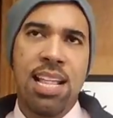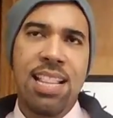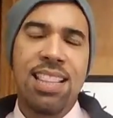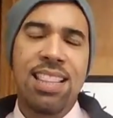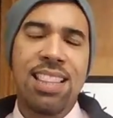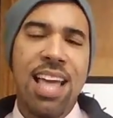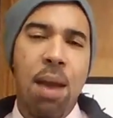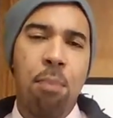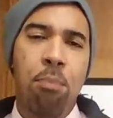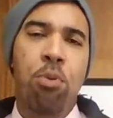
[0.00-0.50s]

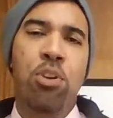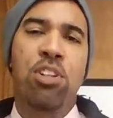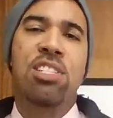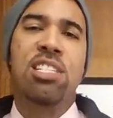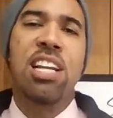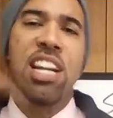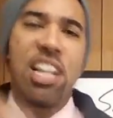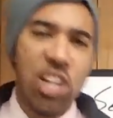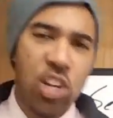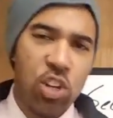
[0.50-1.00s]
that
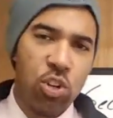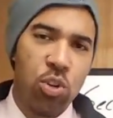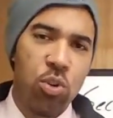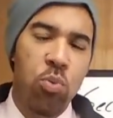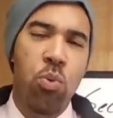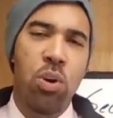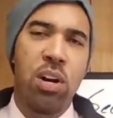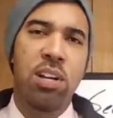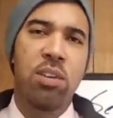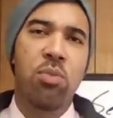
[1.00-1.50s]
particular
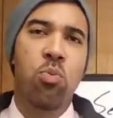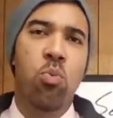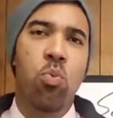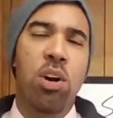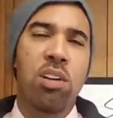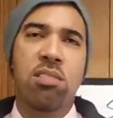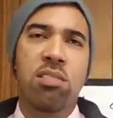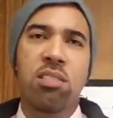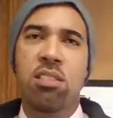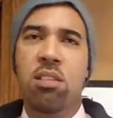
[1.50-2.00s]
one
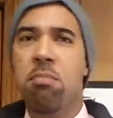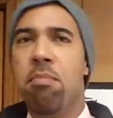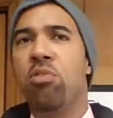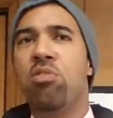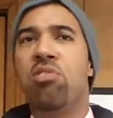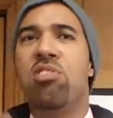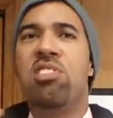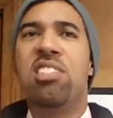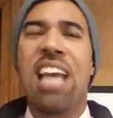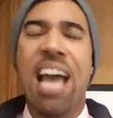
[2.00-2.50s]
wasn't the
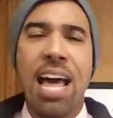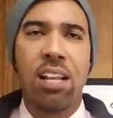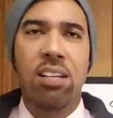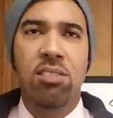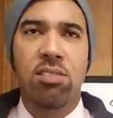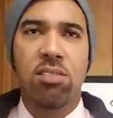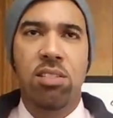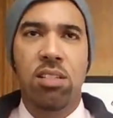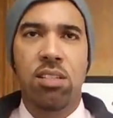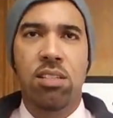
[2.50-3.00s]
most
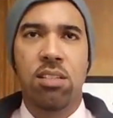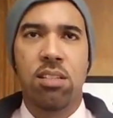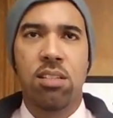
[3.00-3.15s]
challenging.